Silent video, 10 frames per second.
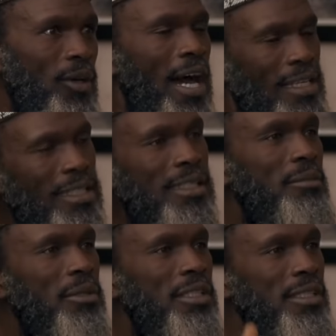You're
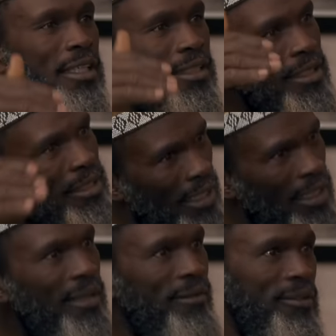asking me at the
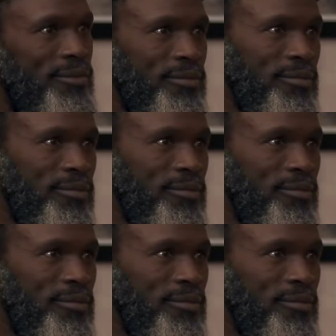third level.